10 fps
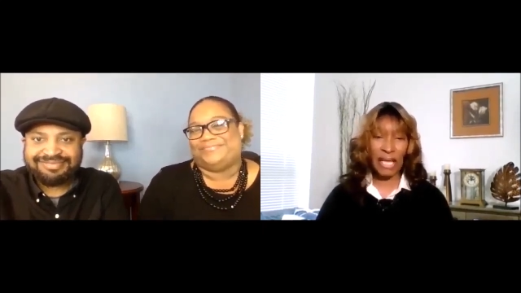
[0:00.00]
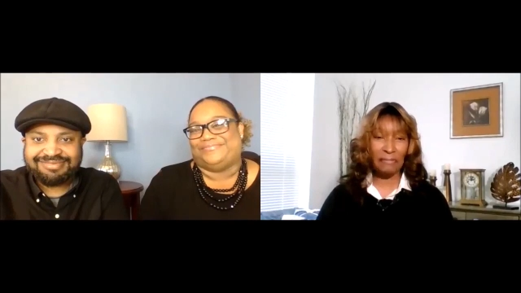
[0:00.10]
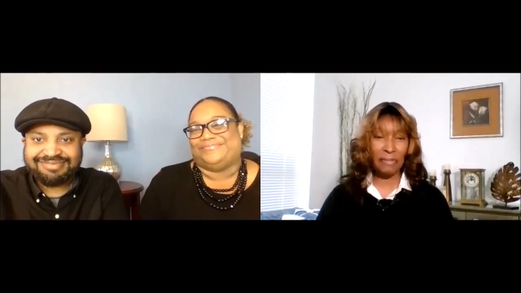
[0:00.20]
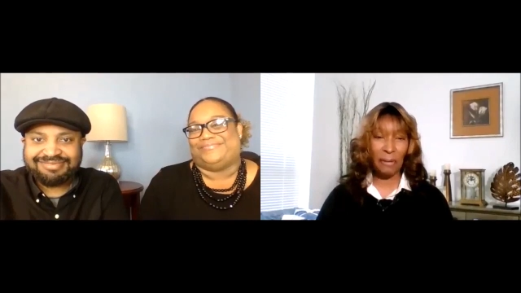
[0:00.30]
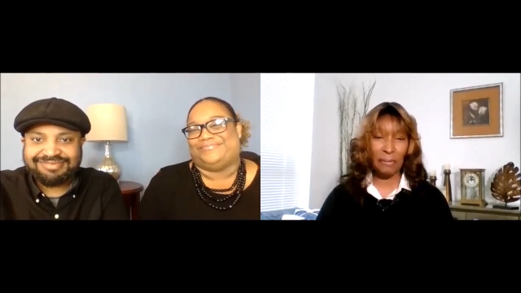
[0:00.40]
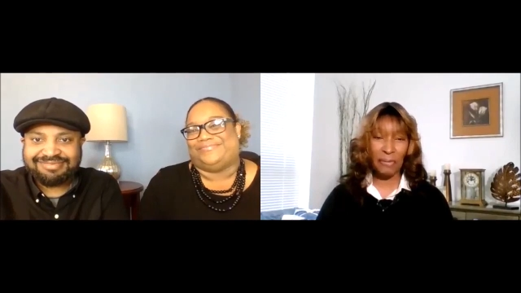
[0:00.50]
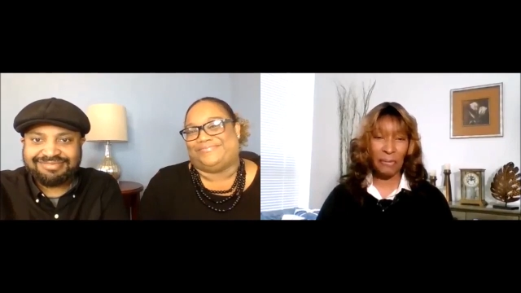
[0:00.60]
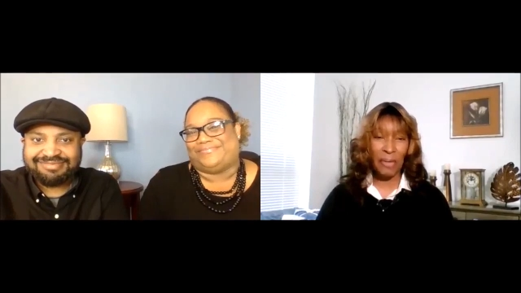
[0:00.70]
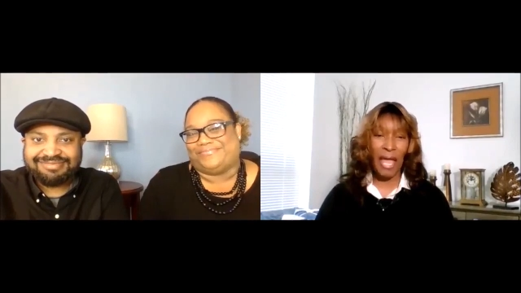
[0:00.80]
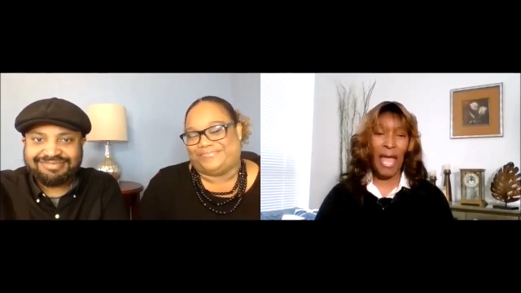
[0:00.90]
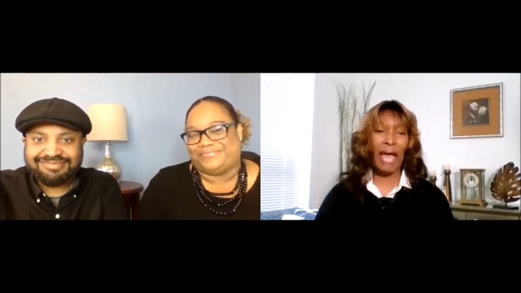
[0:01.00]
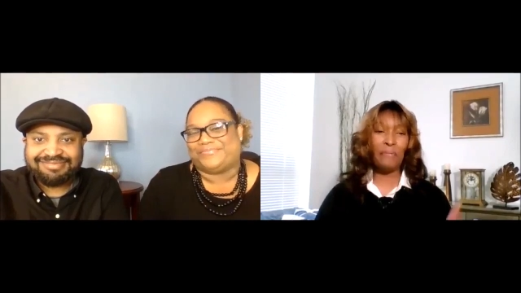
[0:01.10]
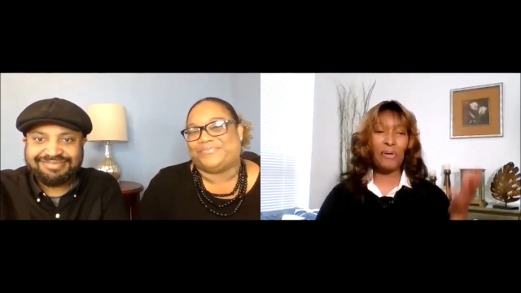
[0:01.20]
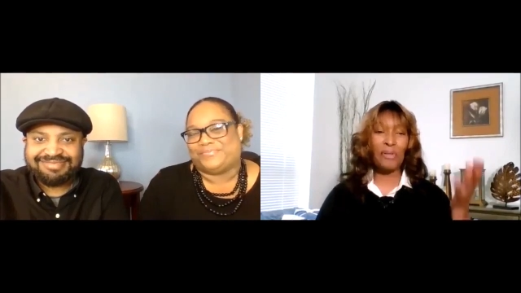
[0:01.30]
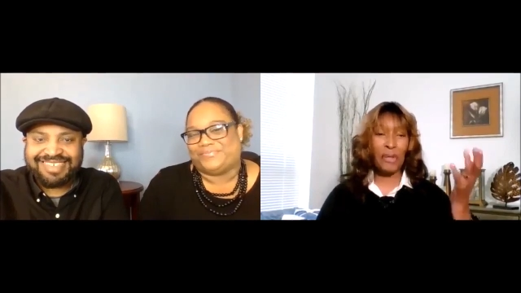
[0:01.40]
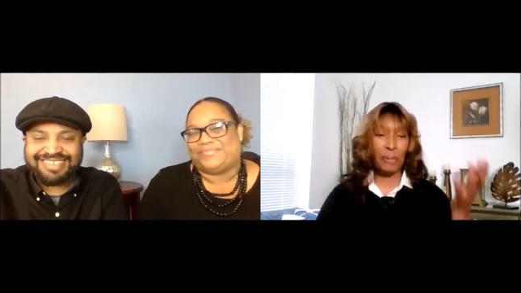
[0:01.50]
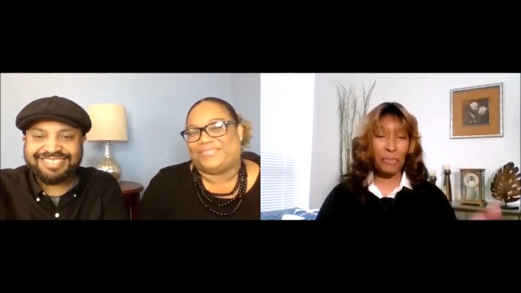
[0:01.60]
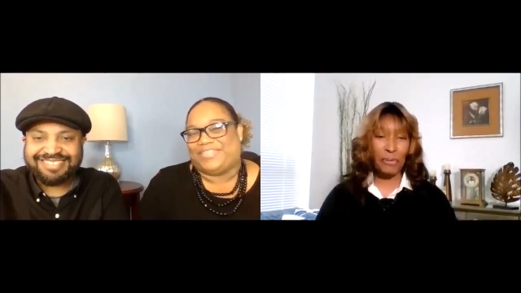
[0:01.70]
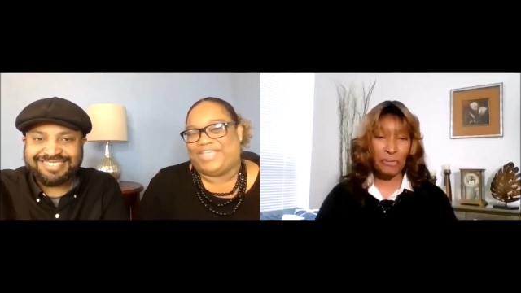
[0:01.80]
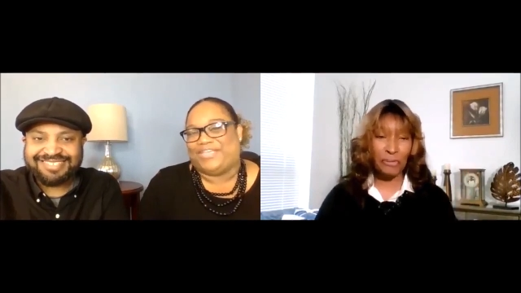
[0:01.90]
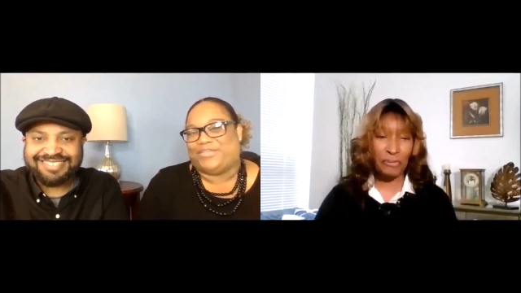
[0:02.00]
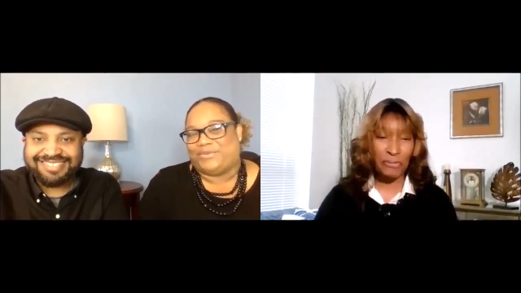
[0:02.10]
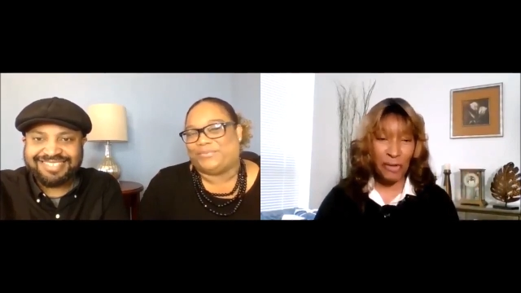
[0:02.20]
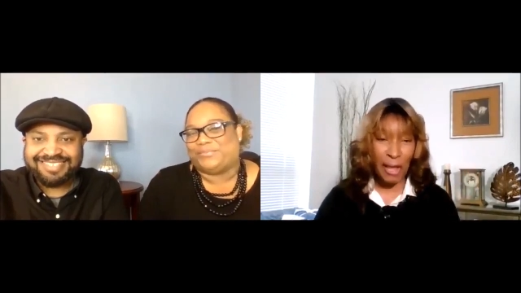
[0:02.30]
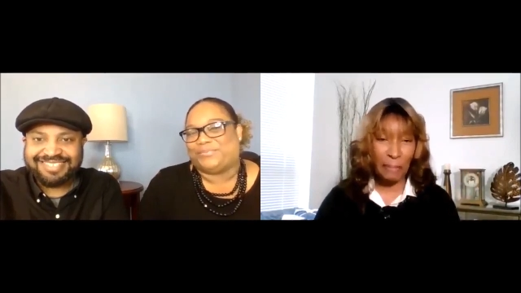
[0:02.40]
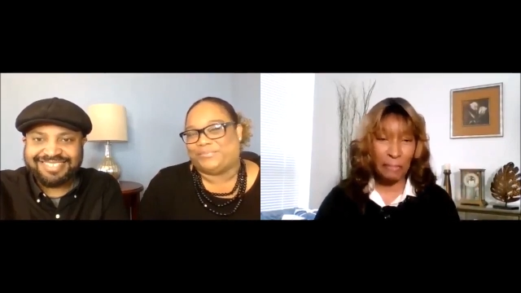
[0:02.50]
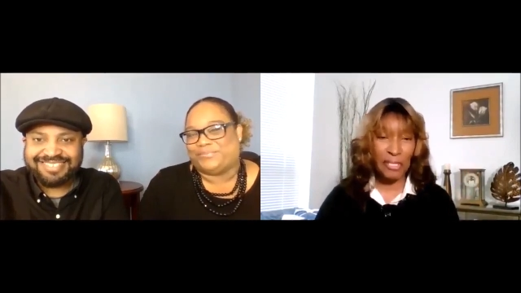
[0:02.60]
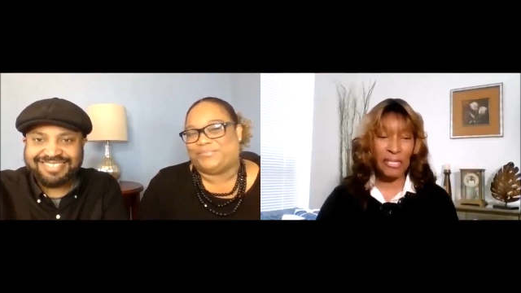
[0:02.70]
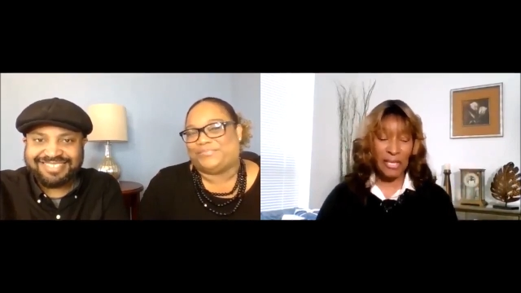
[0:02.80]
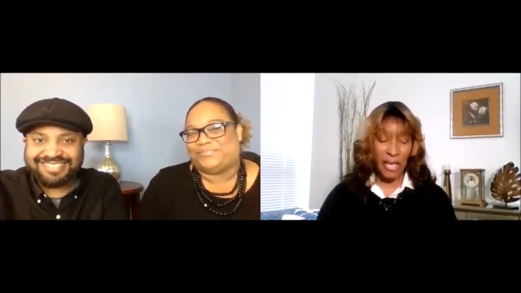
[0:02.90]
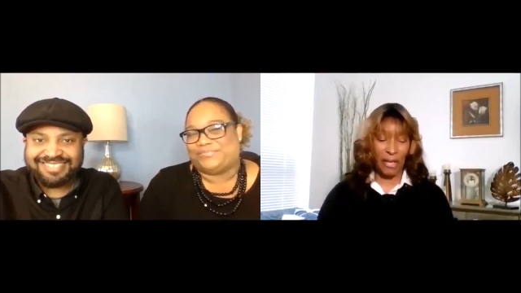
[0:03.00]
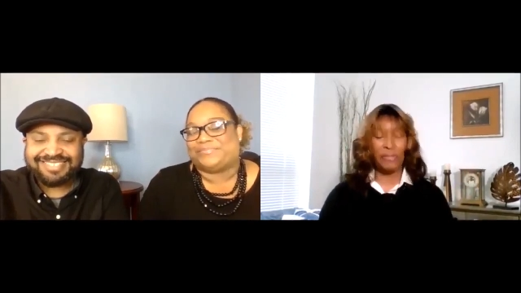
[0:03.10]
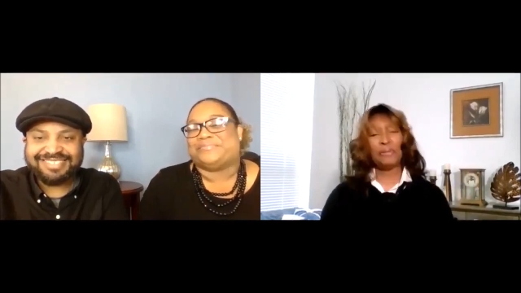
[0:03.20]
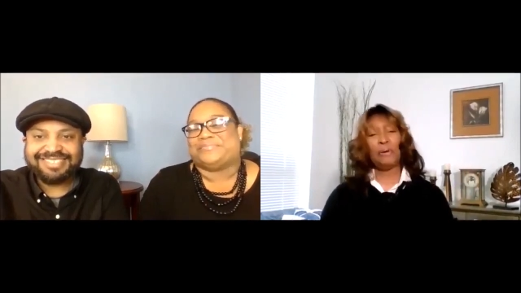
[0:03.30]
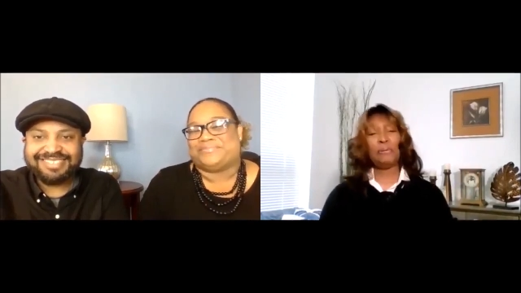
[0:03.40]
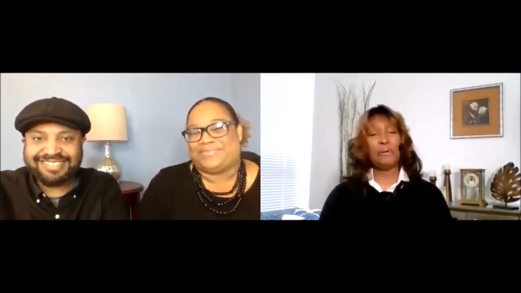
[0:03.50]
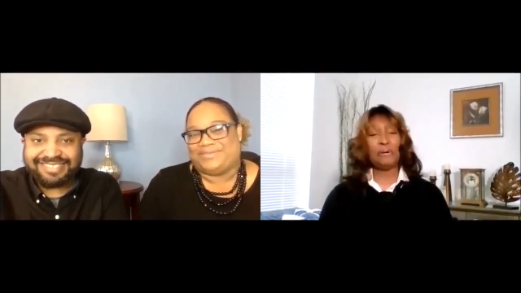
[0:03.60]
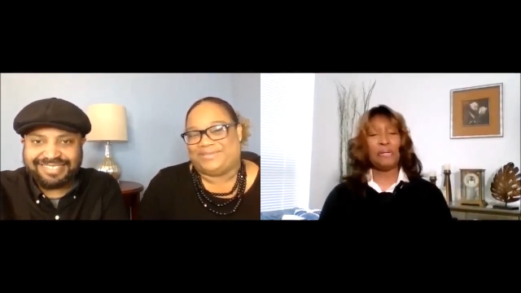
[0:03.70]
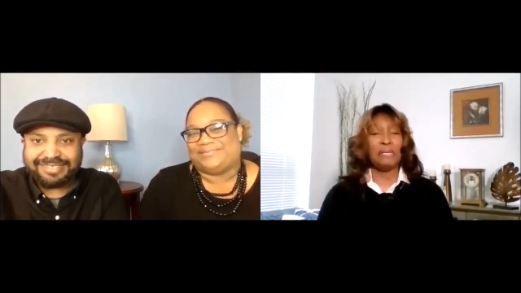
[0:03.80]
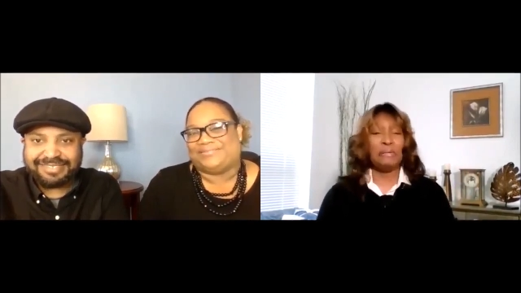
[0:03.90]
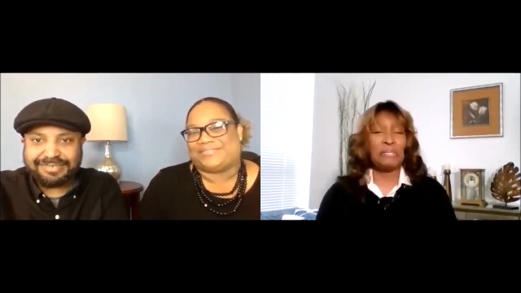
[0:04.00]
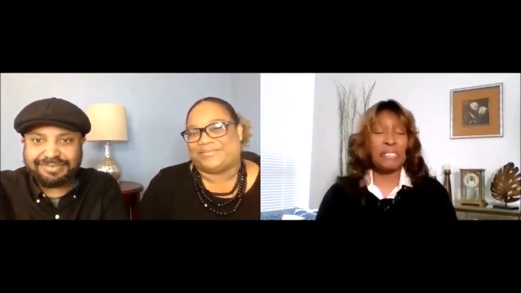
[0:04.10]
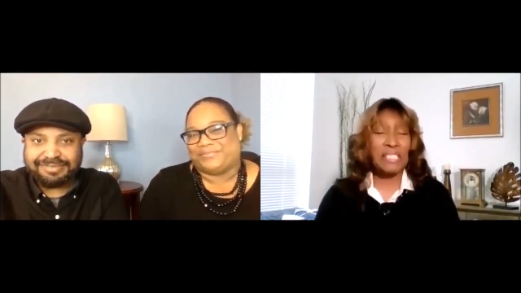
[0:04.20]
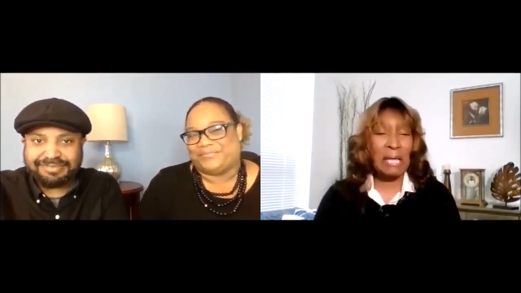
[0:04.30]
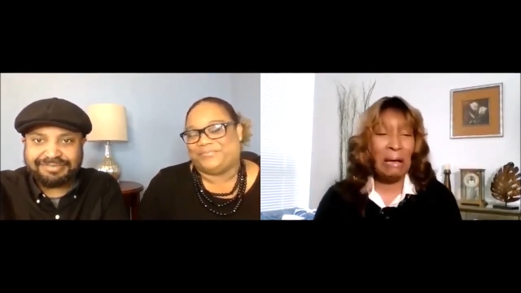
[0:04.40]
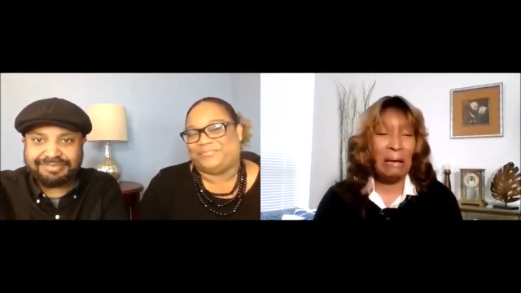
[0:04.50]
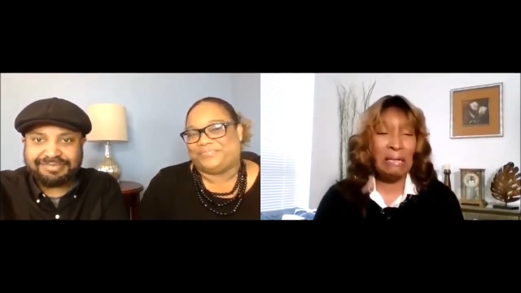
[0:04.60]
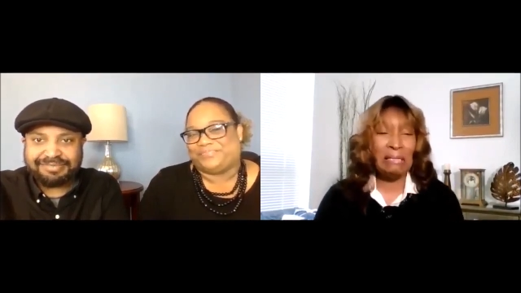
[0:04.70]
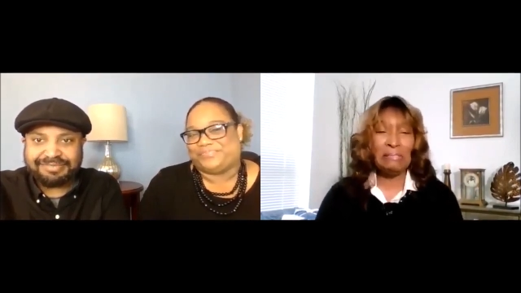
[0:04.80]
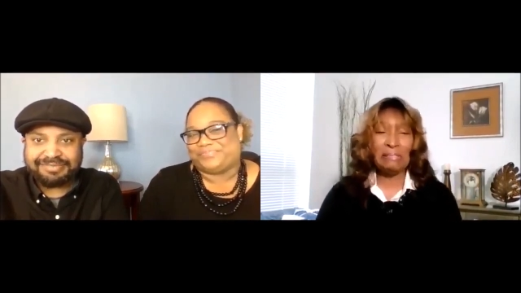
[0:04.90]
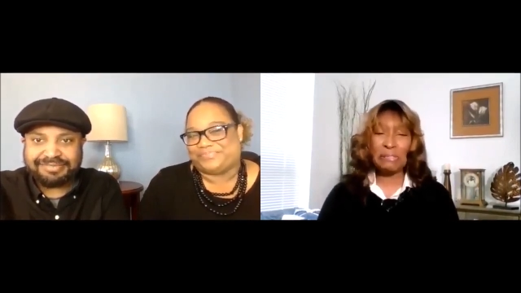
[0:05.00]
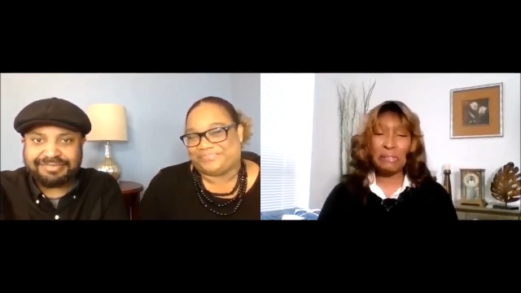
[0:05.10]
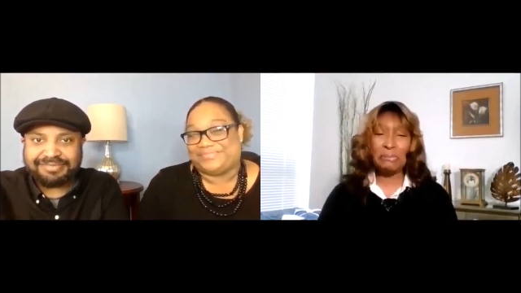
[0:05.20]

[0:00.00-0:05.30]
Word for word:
Speaker 1: that I have known you. And with your beautiful family, you know, your your son and your